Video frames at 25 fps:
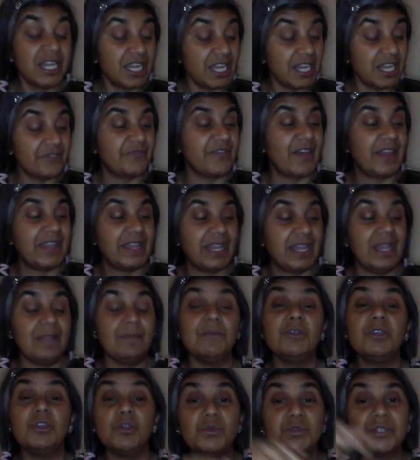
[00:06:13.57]
if they keep
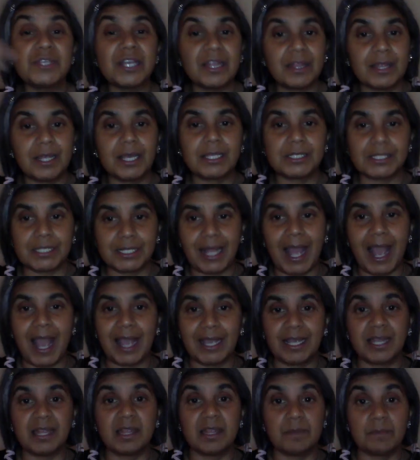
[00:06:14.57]
using things and
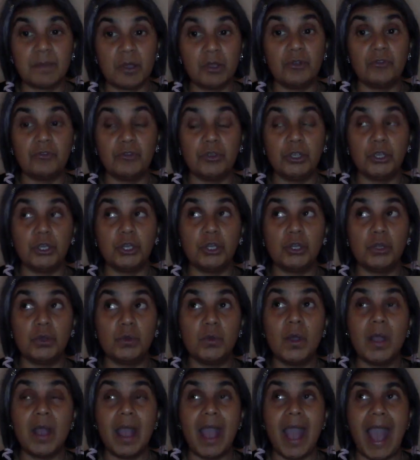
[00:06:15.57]
hanging them over you